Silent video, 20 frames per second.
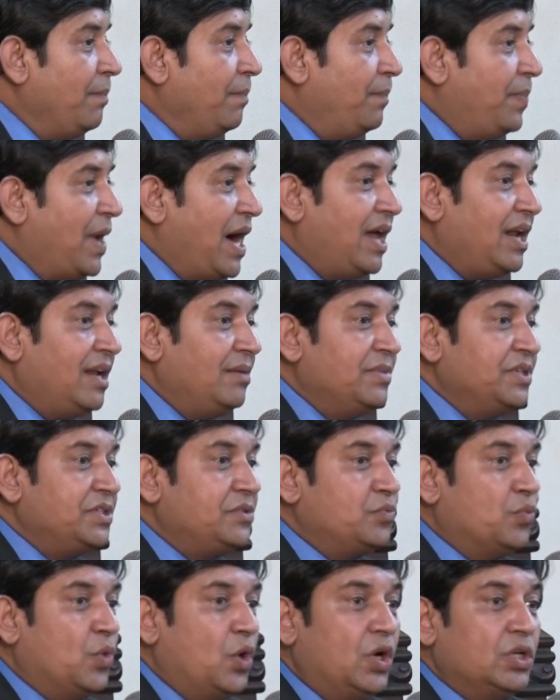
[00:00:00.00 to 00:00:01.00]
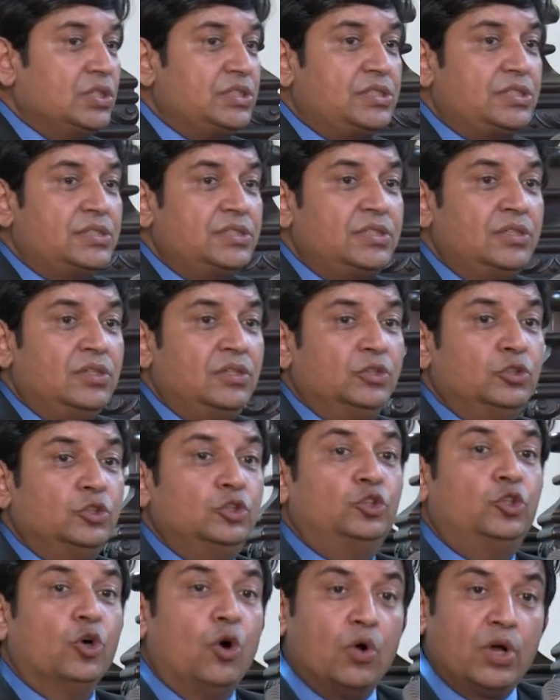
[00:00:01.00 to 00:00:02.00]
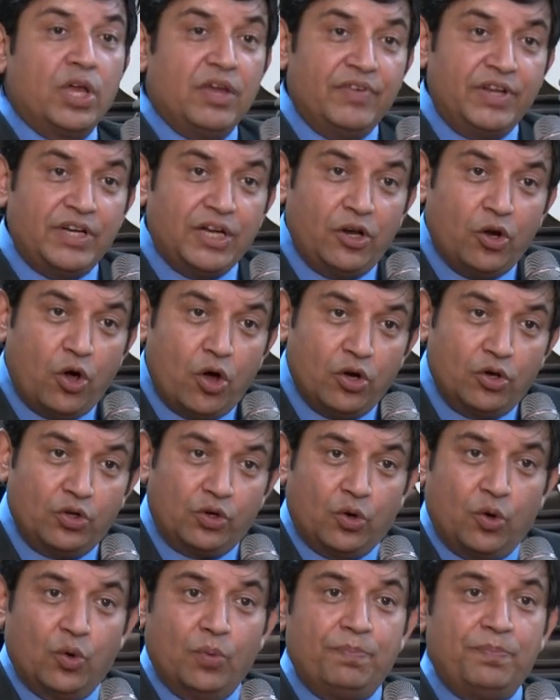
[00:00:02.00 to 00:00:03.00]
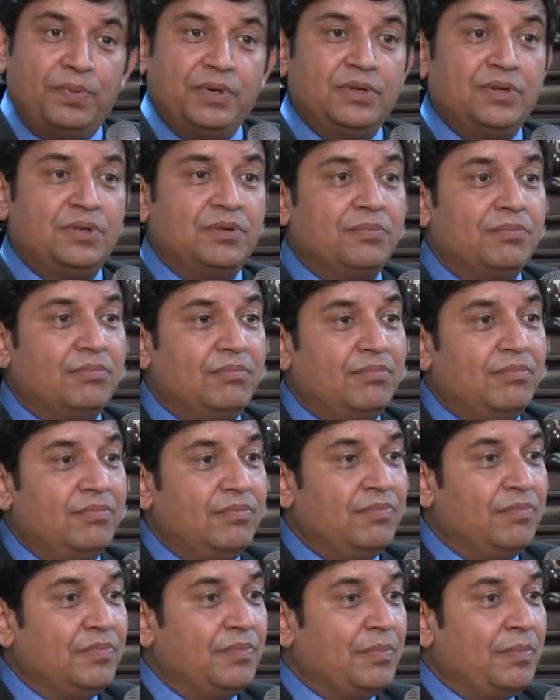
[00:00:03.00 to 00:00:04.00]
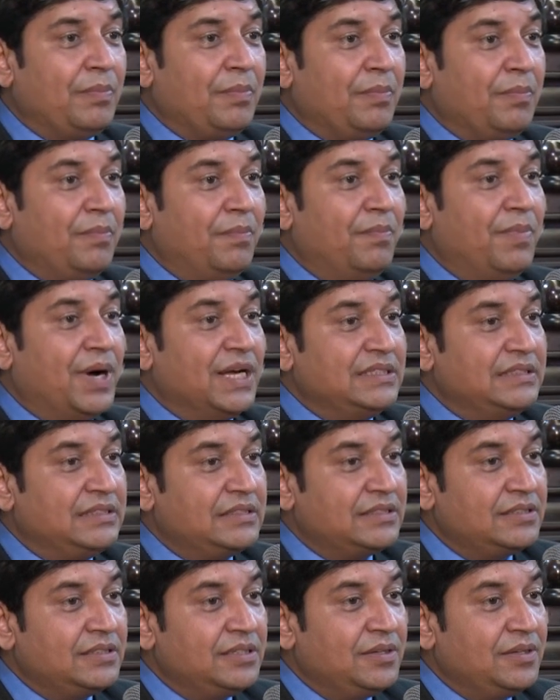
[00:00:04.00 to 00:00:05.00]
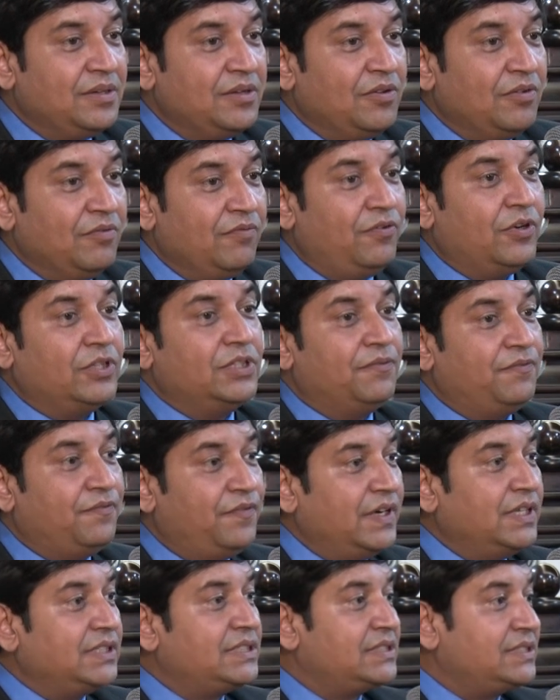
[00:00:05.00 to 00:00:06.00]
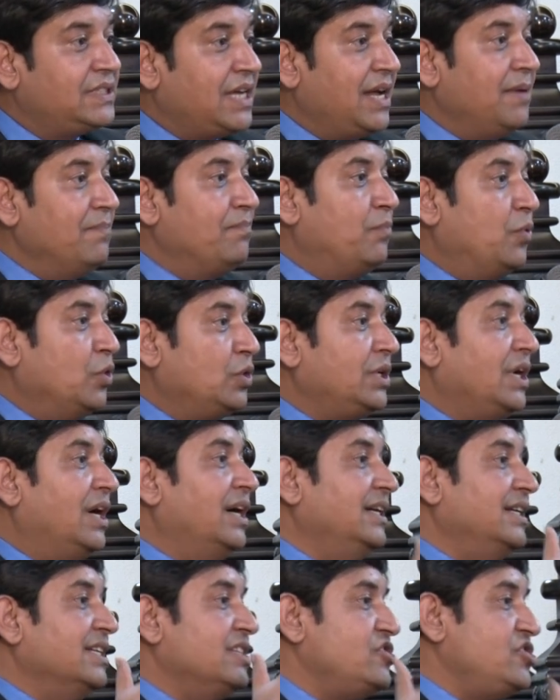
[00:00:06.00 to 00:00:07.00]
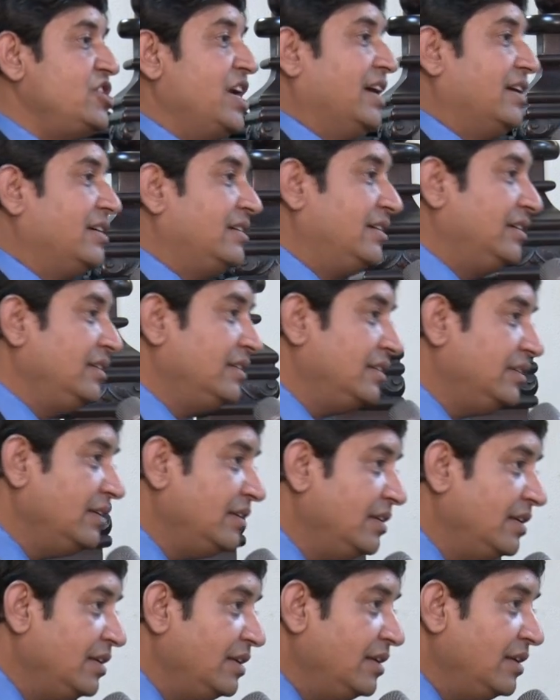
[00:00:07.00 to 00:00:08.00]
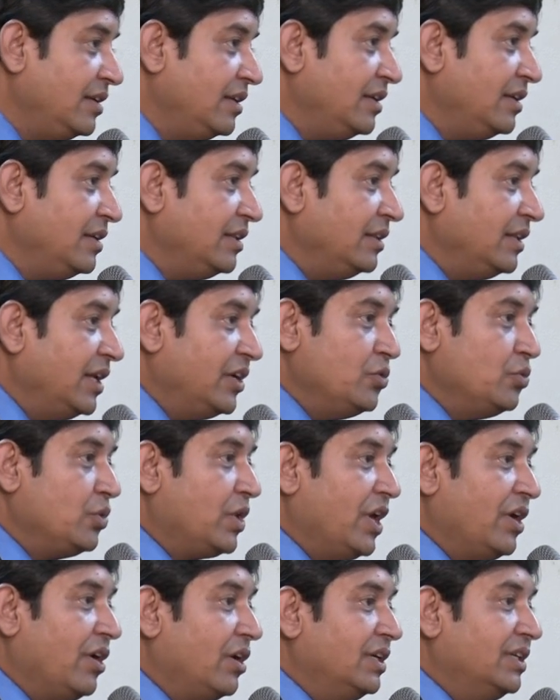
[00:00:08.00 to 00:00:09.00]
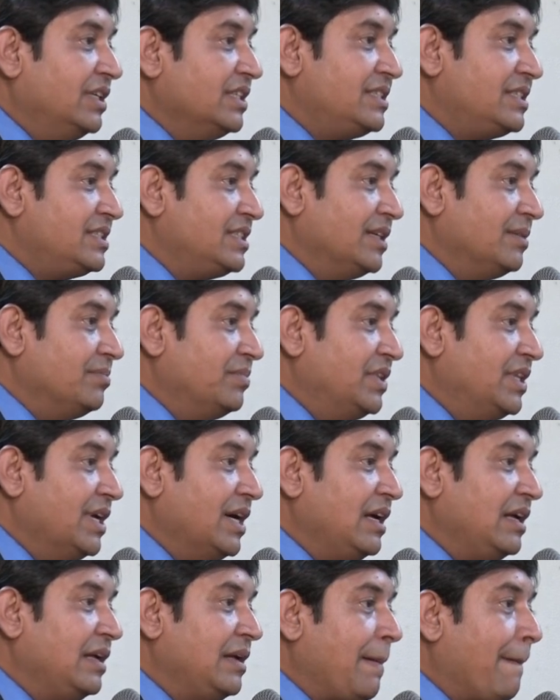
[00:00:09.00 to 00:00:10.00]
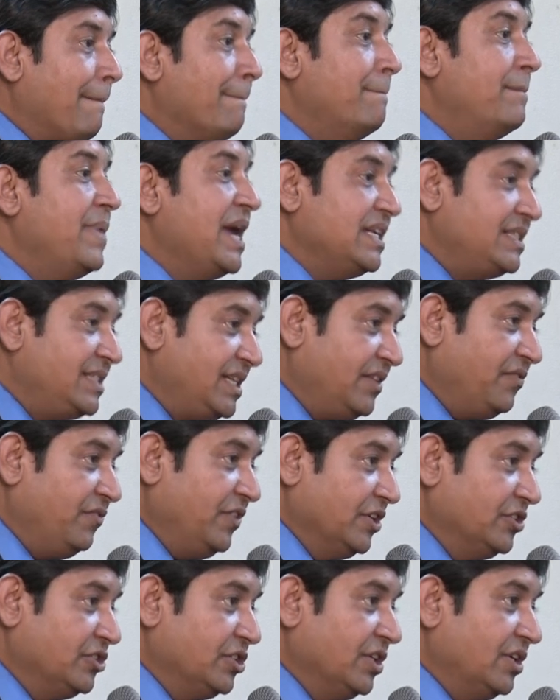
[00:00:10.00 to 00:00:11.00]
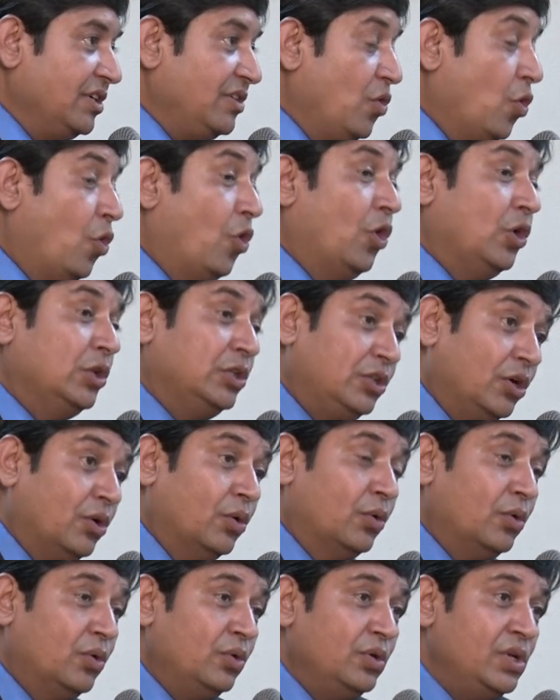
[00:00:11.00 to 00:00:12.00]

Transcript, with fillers: Parliament was, though given a long rope, but for the first time put under check that you cannot disturb the basic feature. Although